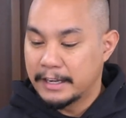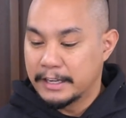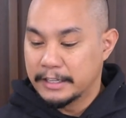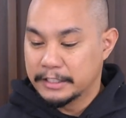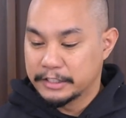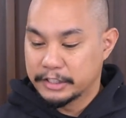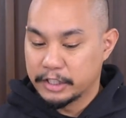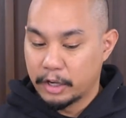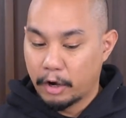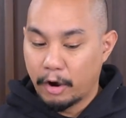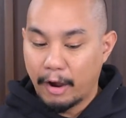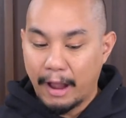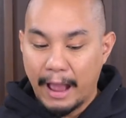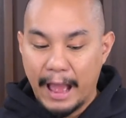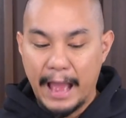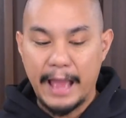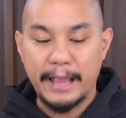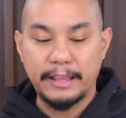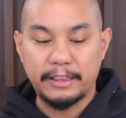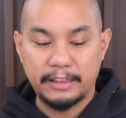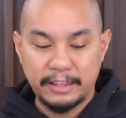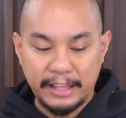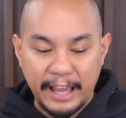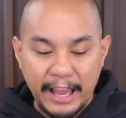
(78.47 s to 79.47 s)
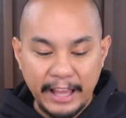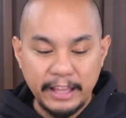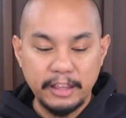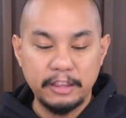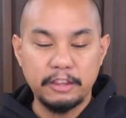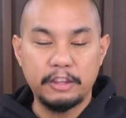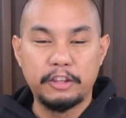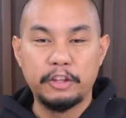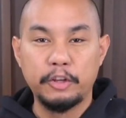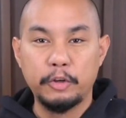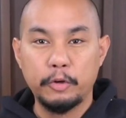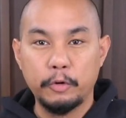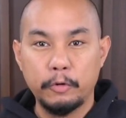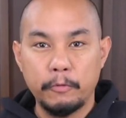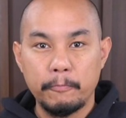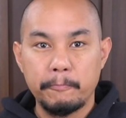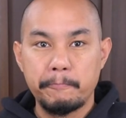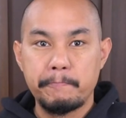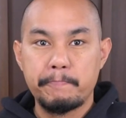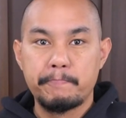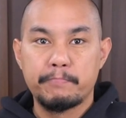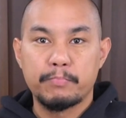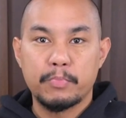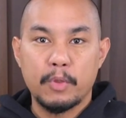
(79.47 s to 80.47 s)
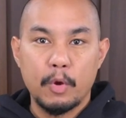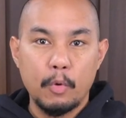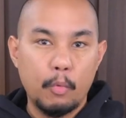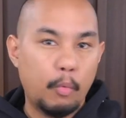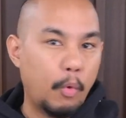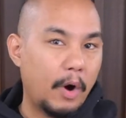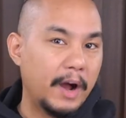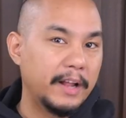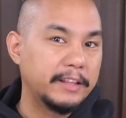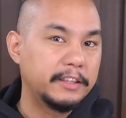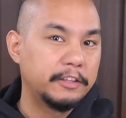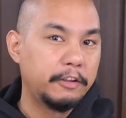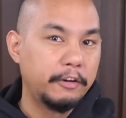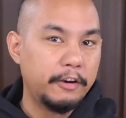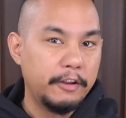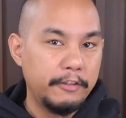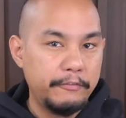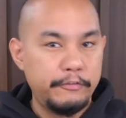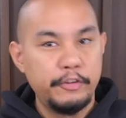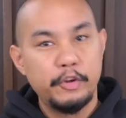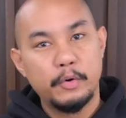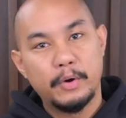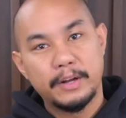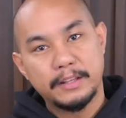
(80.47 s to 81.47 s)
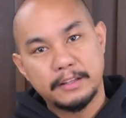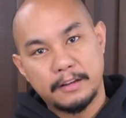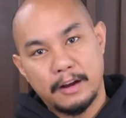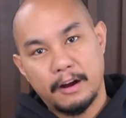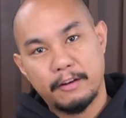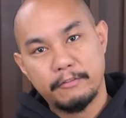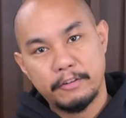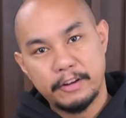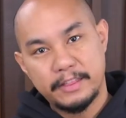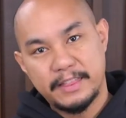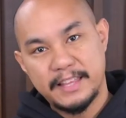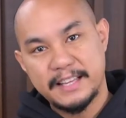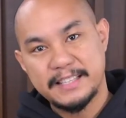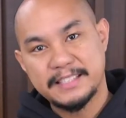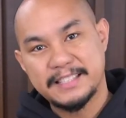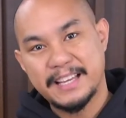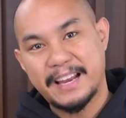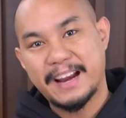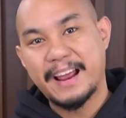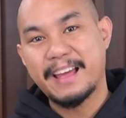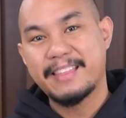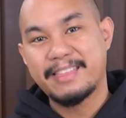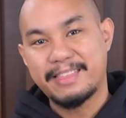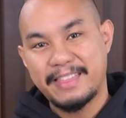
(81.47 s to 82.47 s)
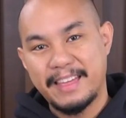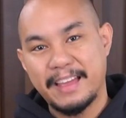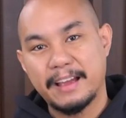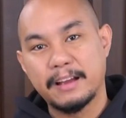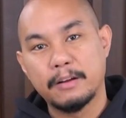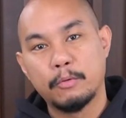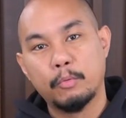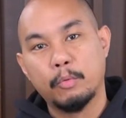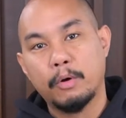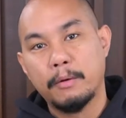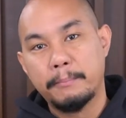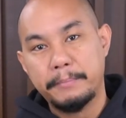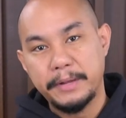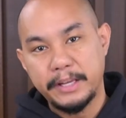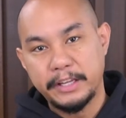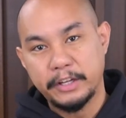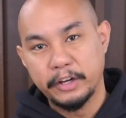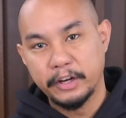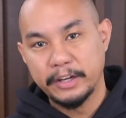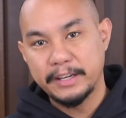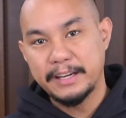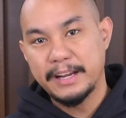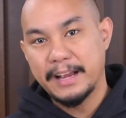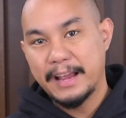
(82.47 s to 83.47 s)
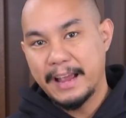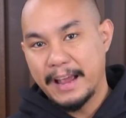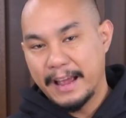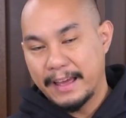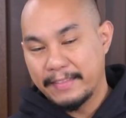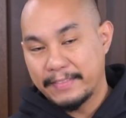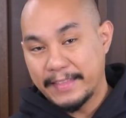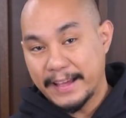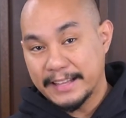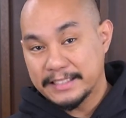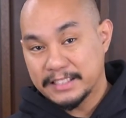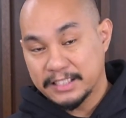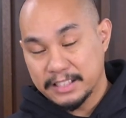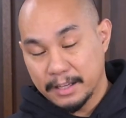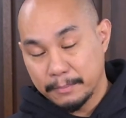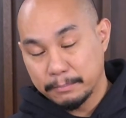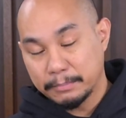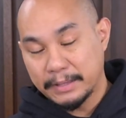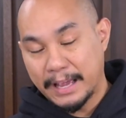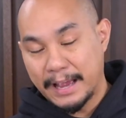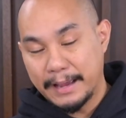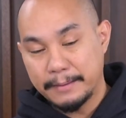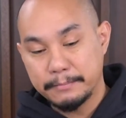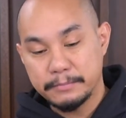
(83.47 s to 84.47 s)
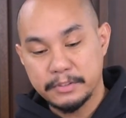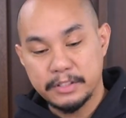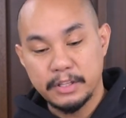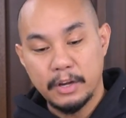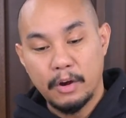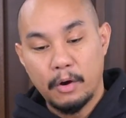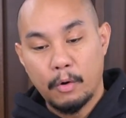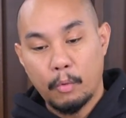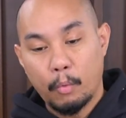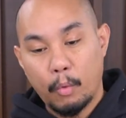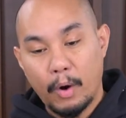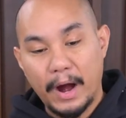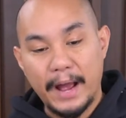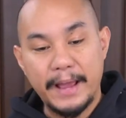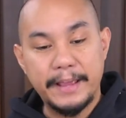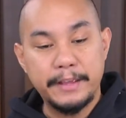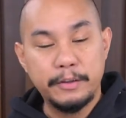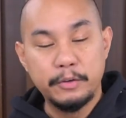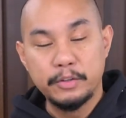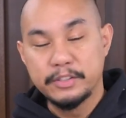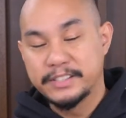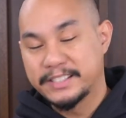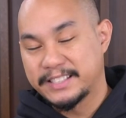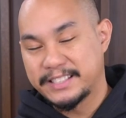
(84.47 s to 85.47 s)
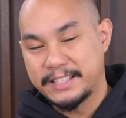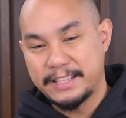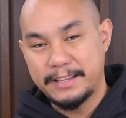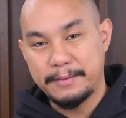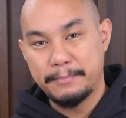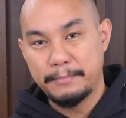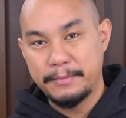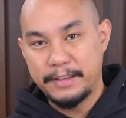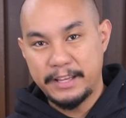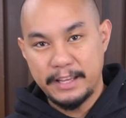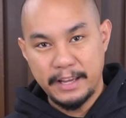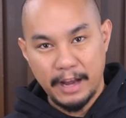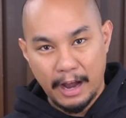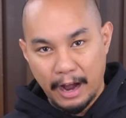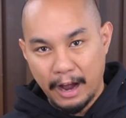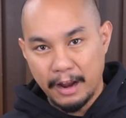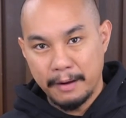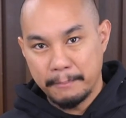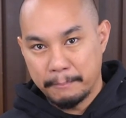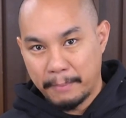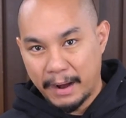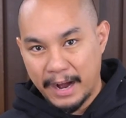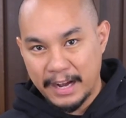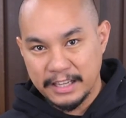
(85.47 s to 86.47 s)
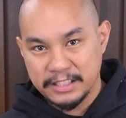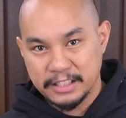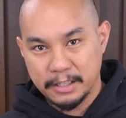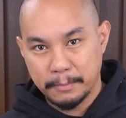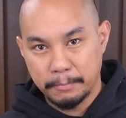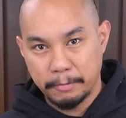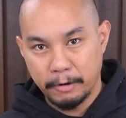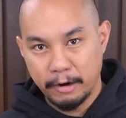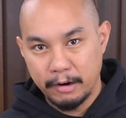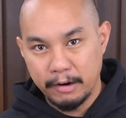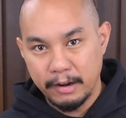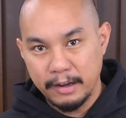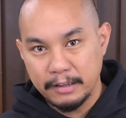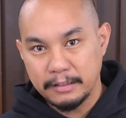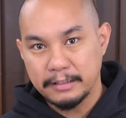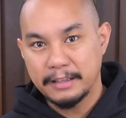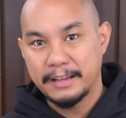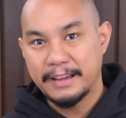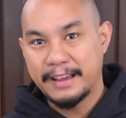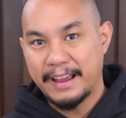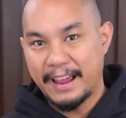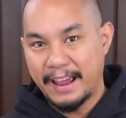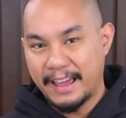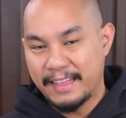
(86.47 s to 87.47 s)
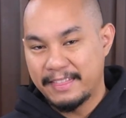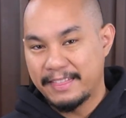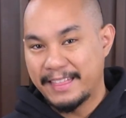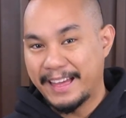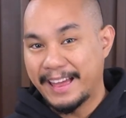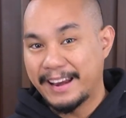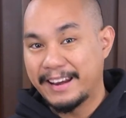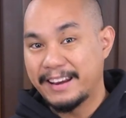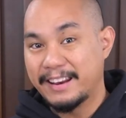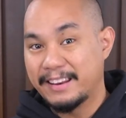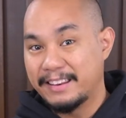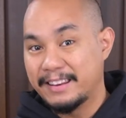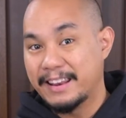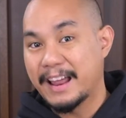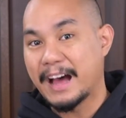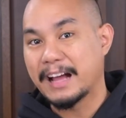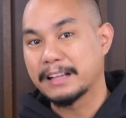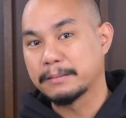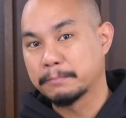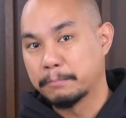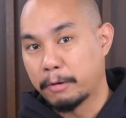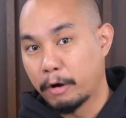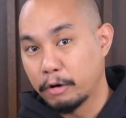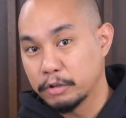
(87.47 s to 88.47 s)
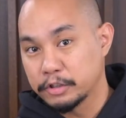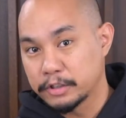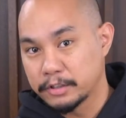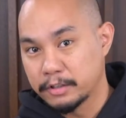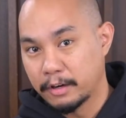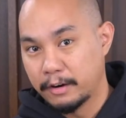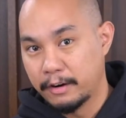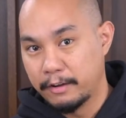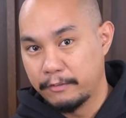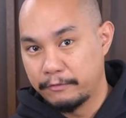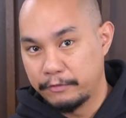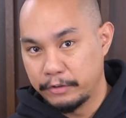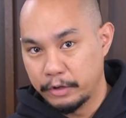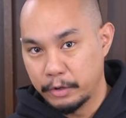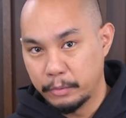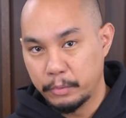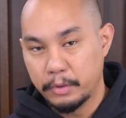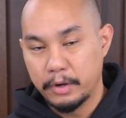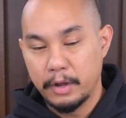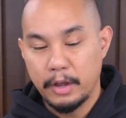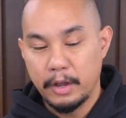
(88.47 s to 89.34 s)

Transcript: So I tend to want to review and cover things that I think will be good, and that's sometimes why you see me unbox a product and then not post a review.